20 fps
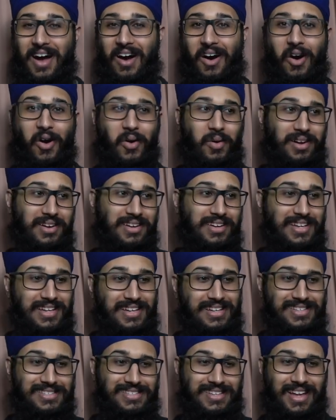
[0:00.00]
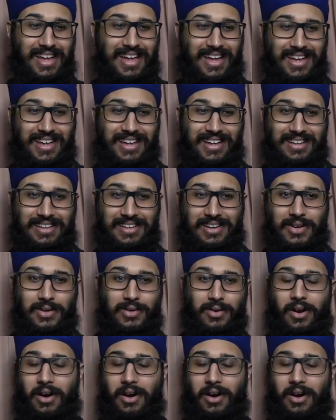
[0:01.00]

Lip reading: Owen, he's a, you know,